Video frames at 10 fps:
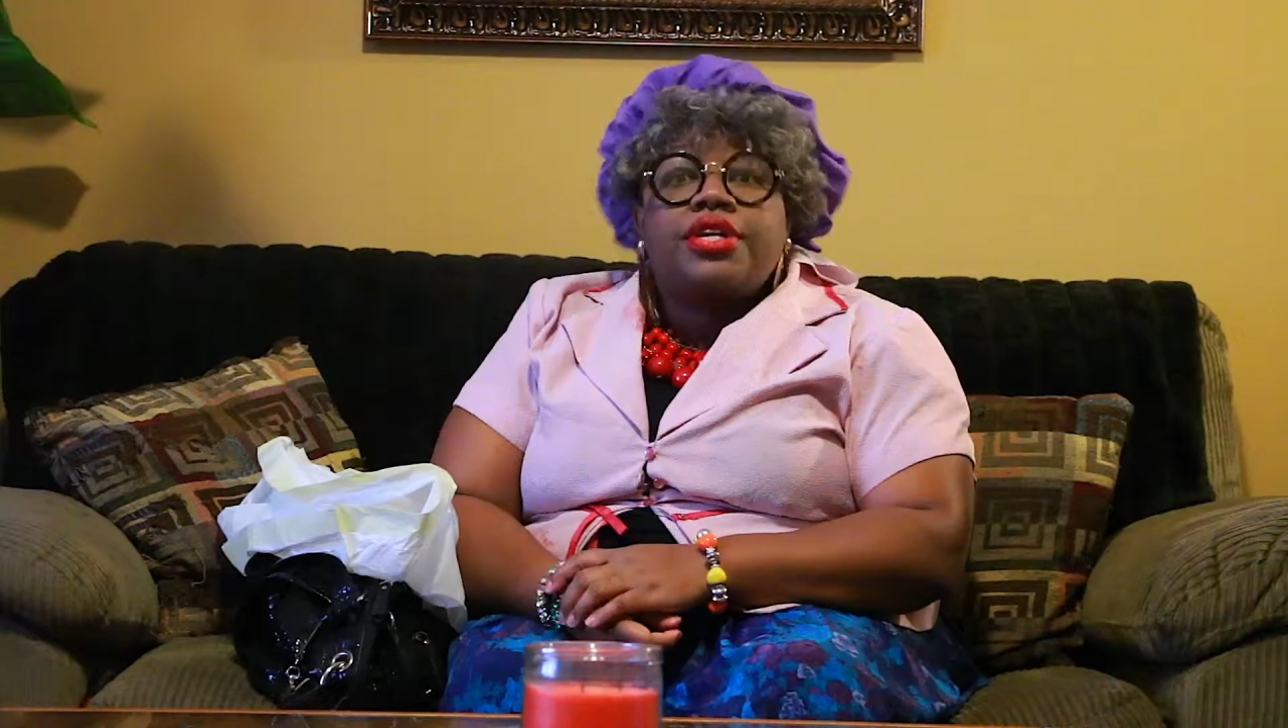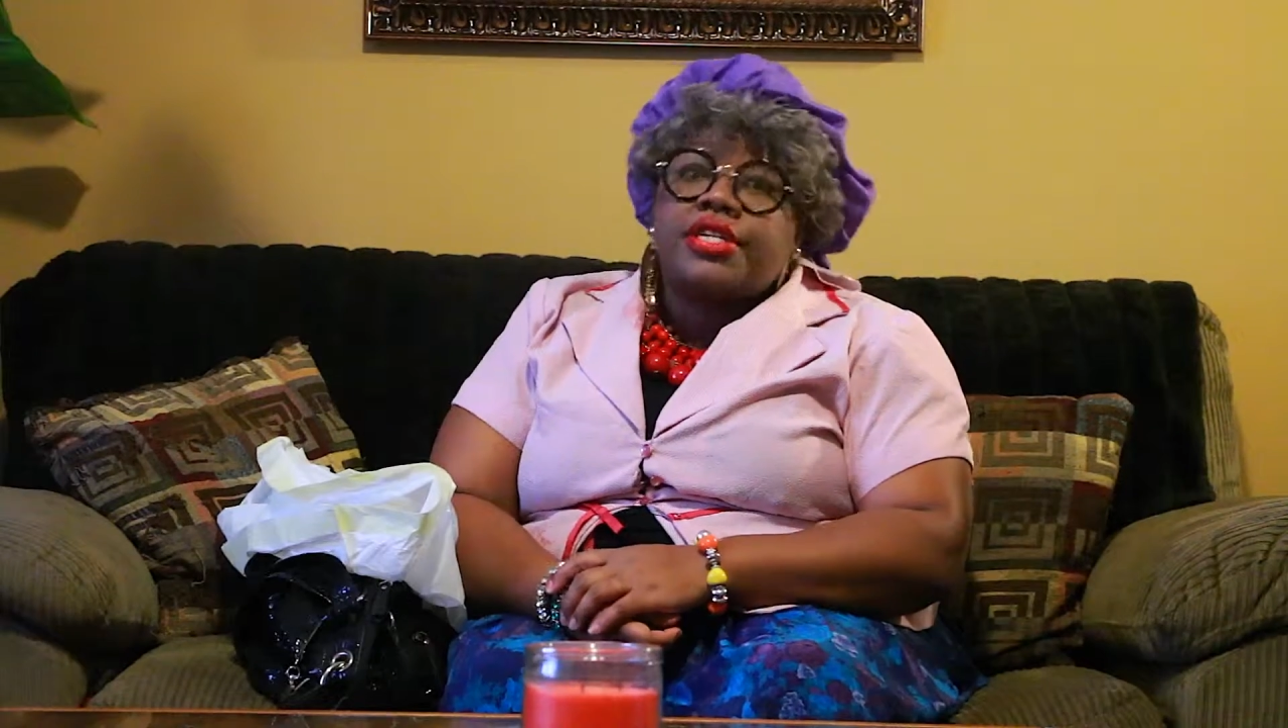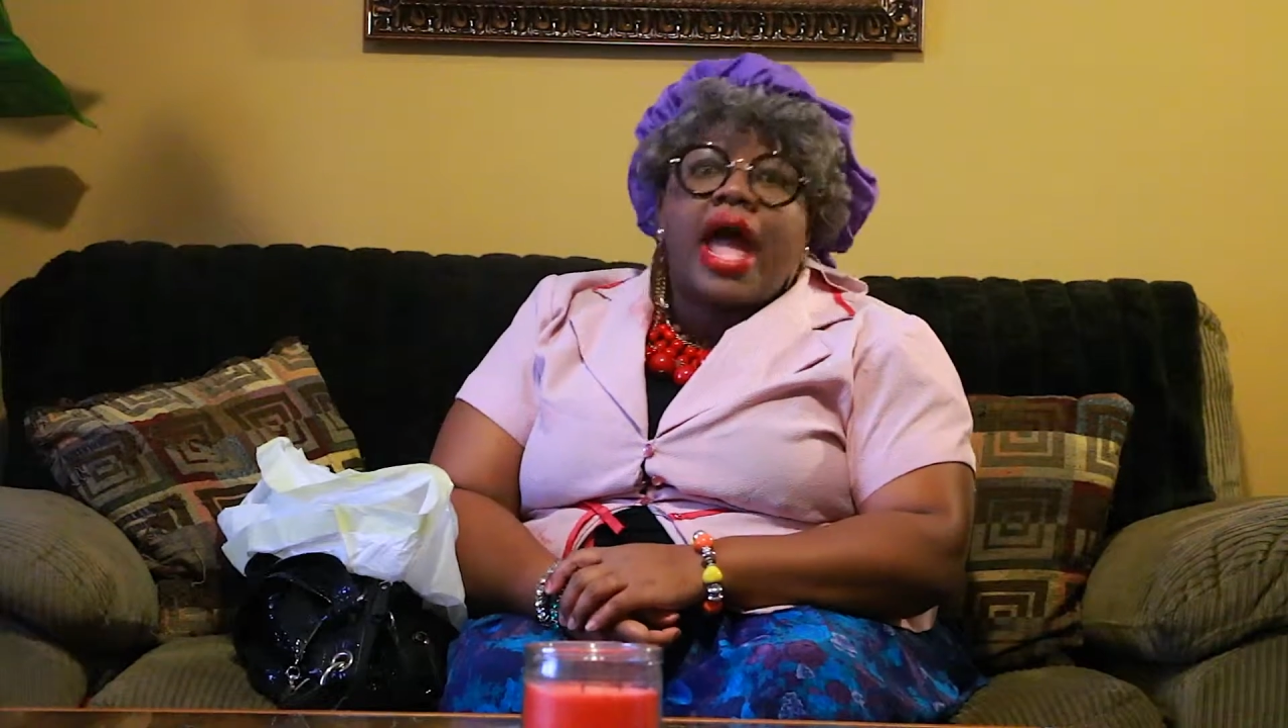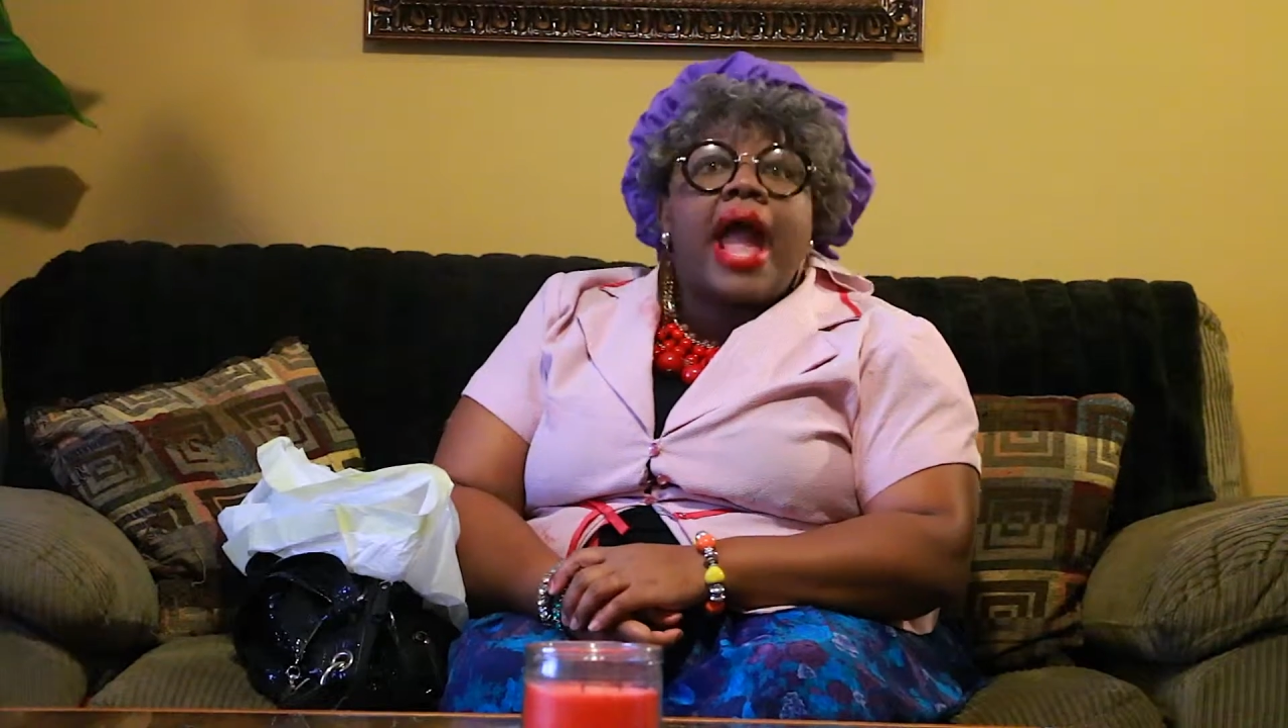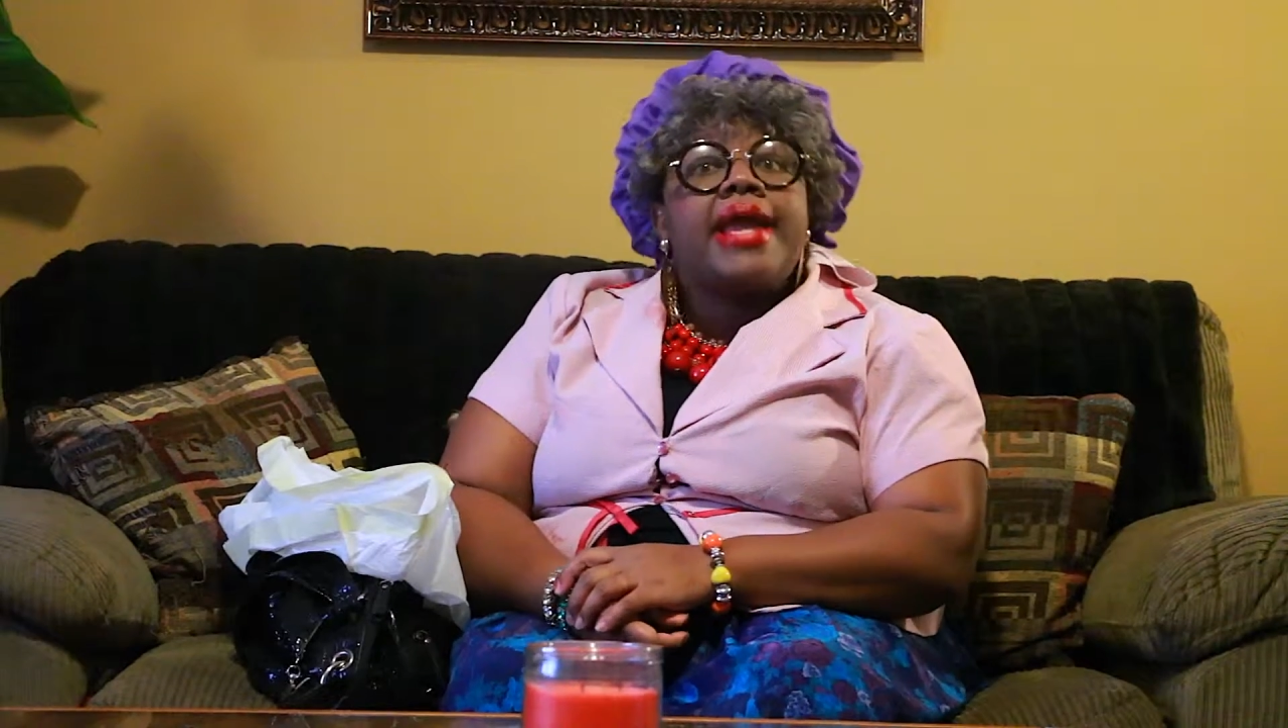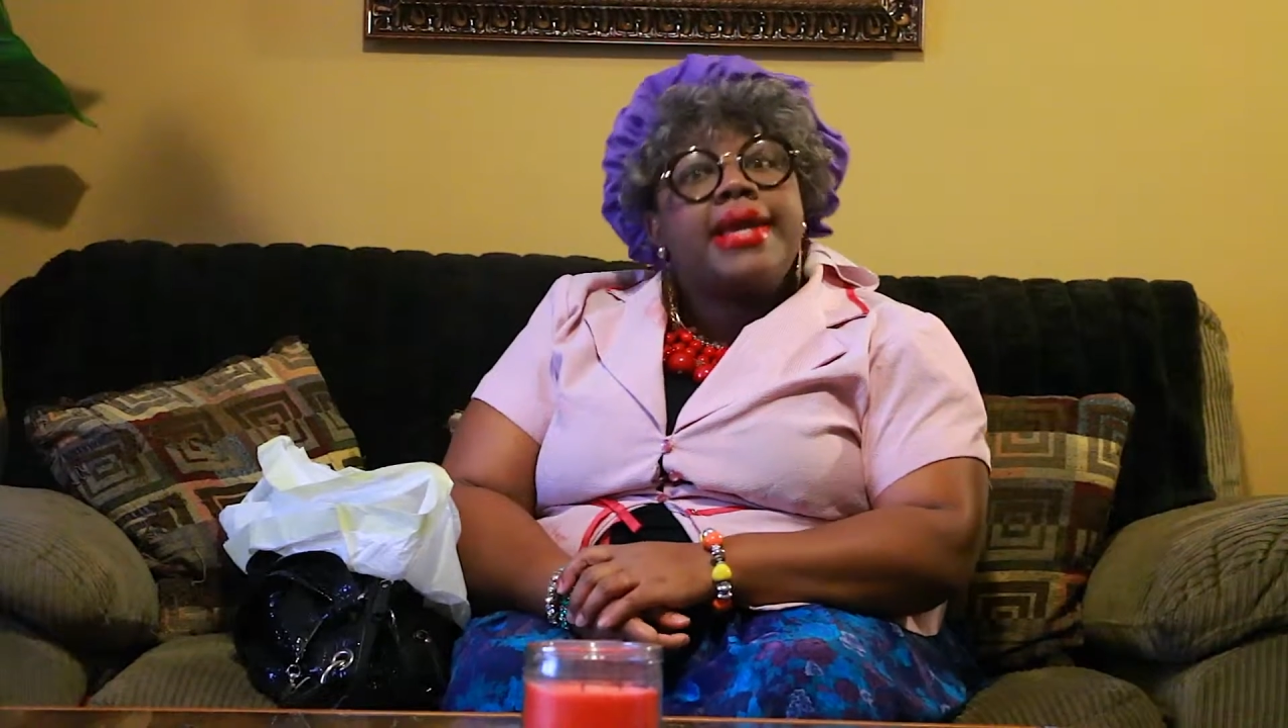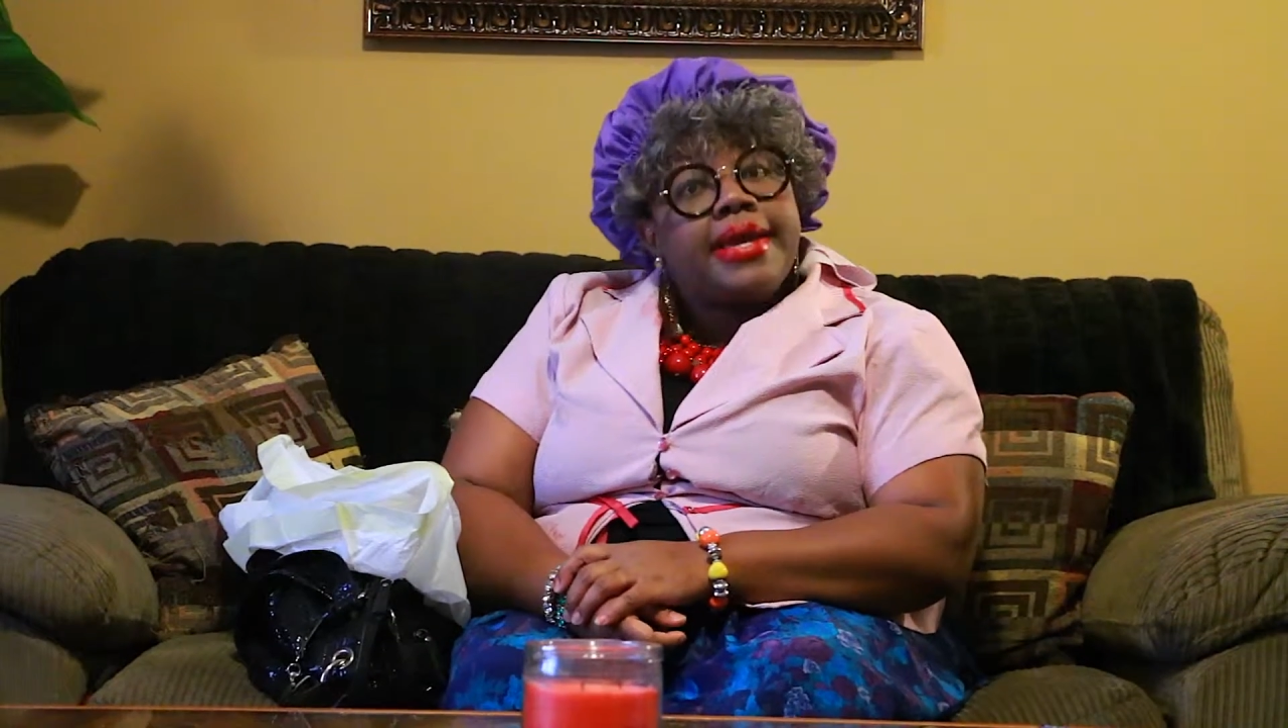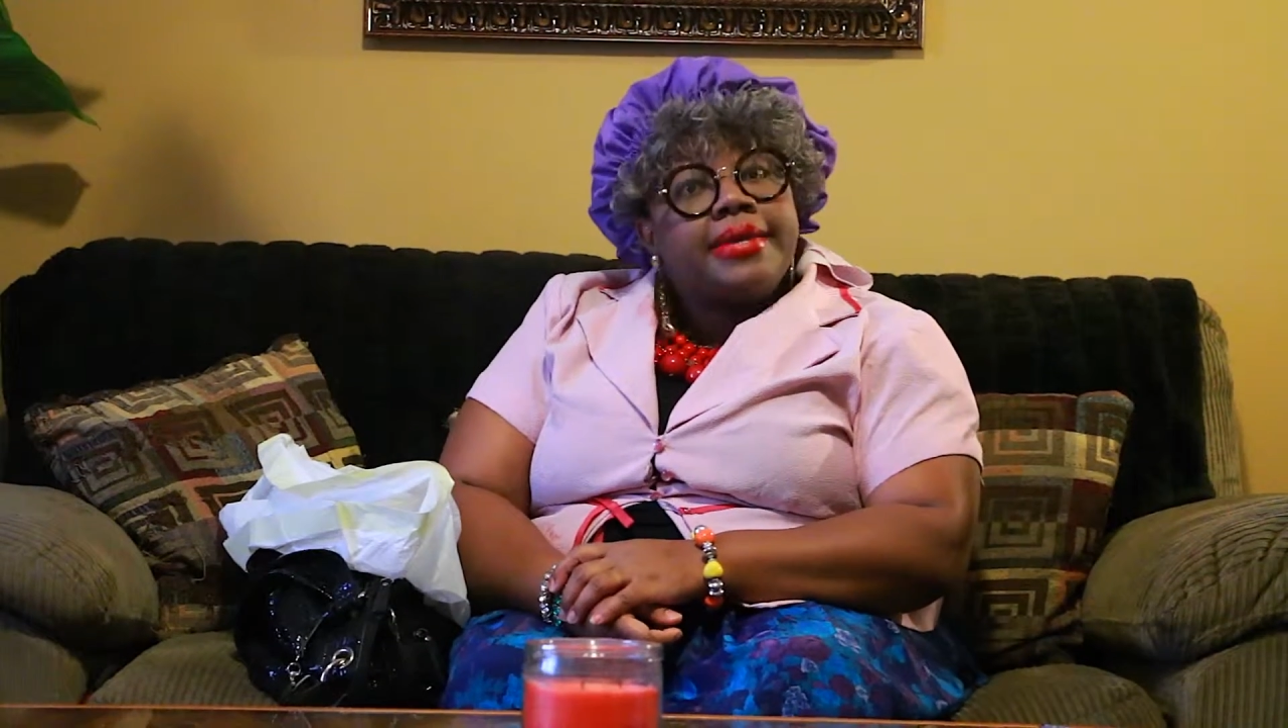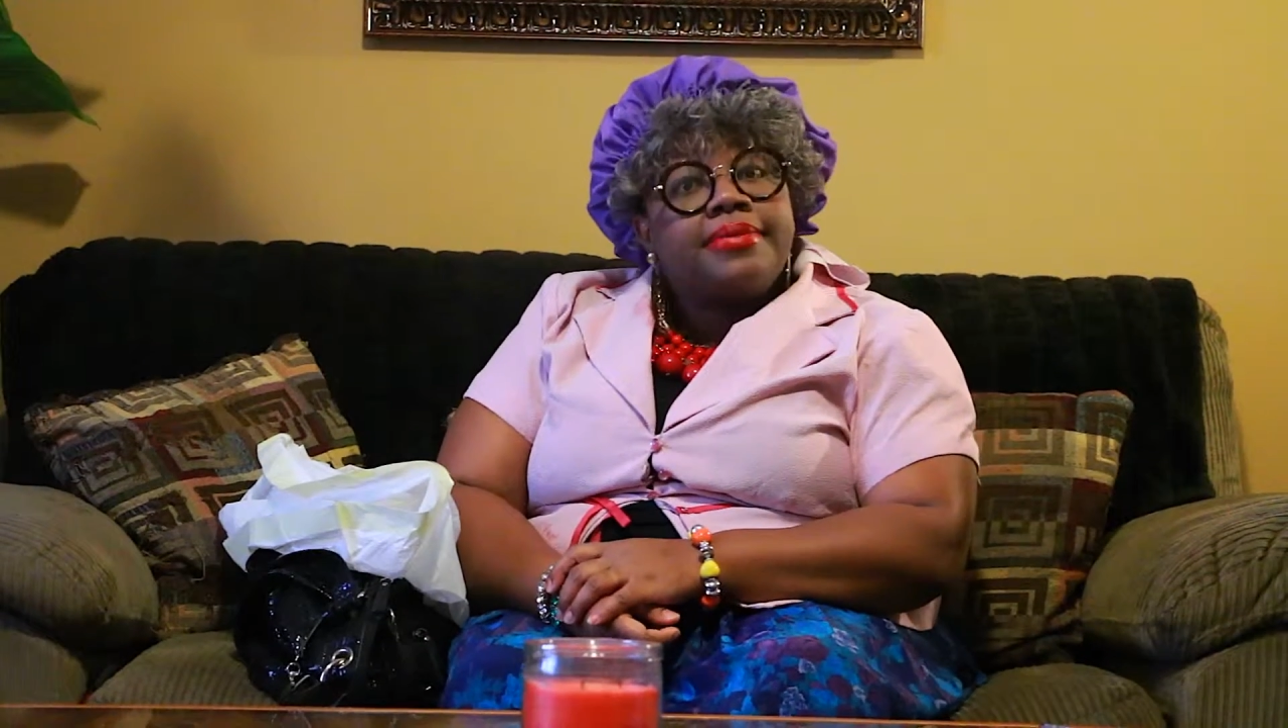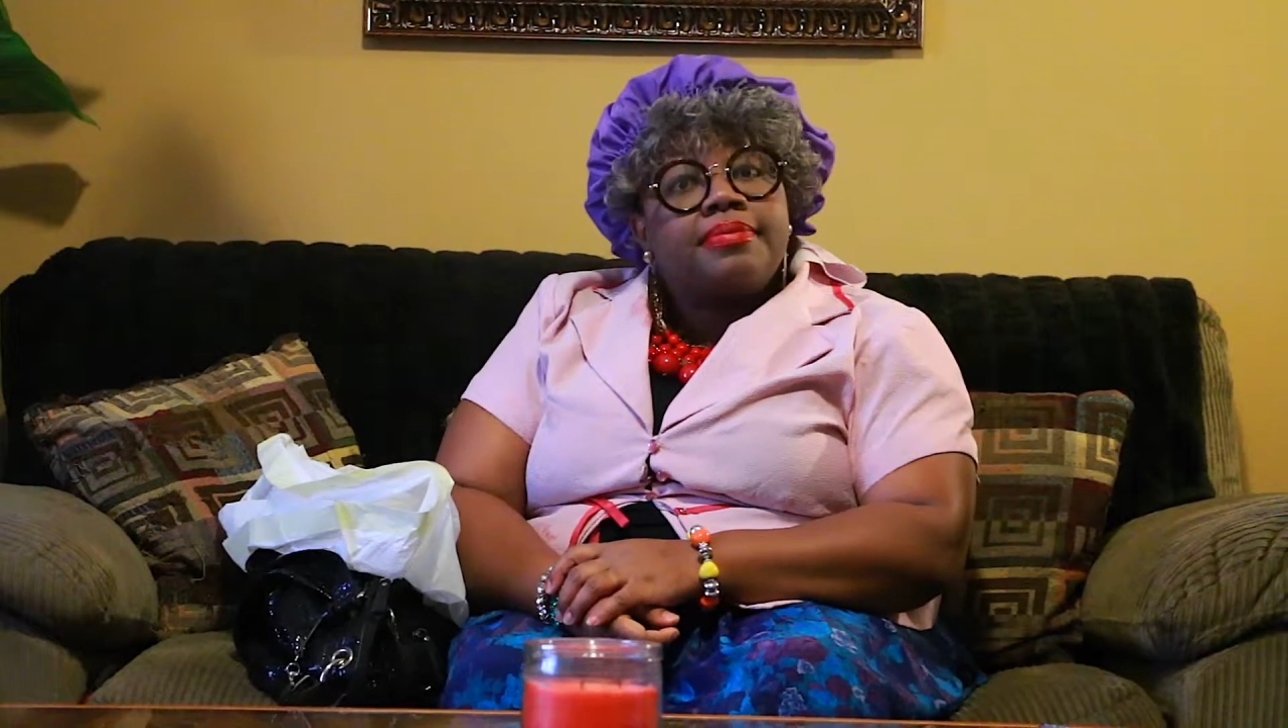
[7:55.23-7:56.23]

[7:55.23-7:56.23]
because I ain't it.